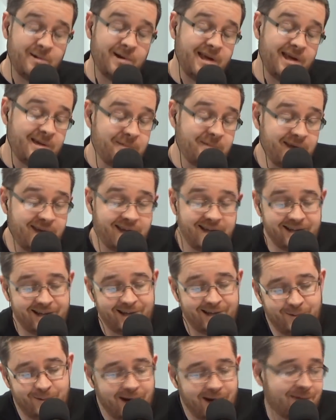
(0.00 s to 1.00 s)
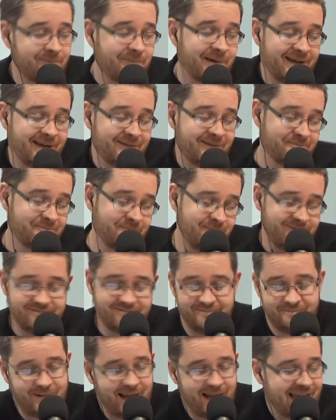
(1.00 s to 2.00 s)
hey man, you don't want to buy
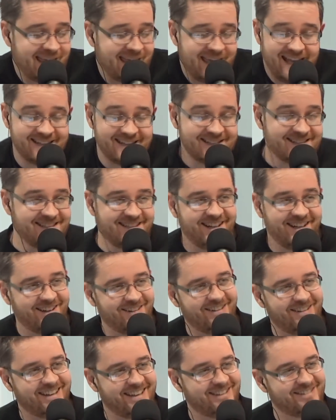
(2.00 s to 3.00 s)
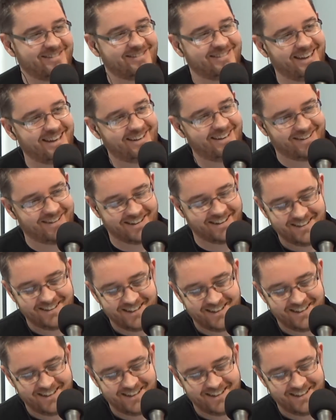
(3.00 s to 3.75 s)
black cats. You know what I mean? Whatever.